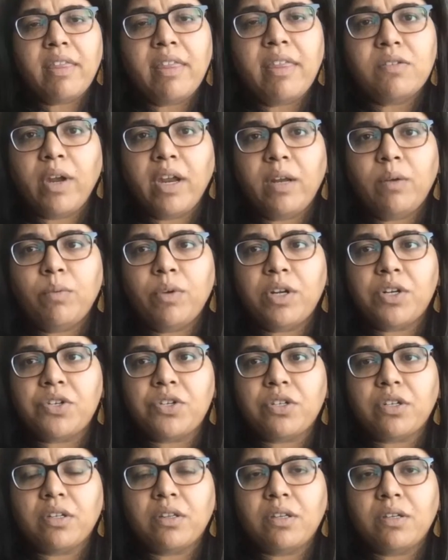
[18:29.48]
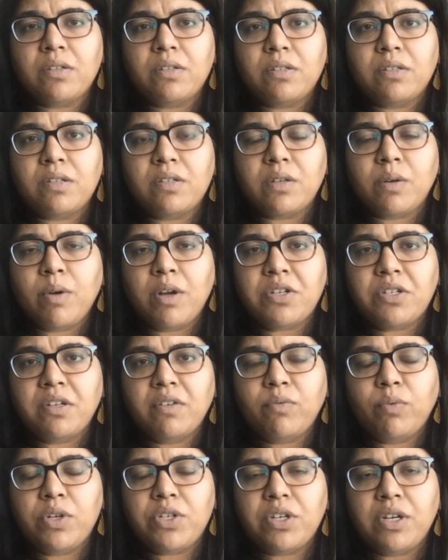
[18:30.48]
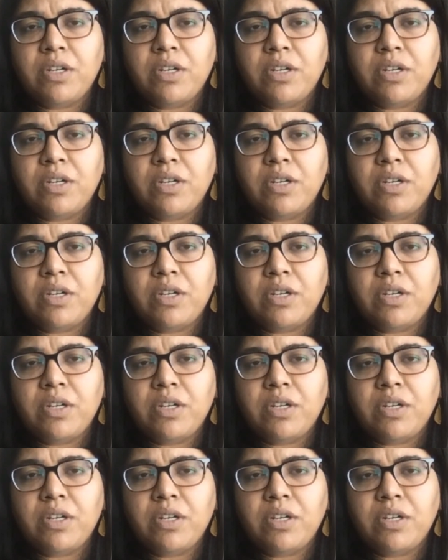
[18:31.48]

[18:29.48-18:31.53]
a way in which there's a question of which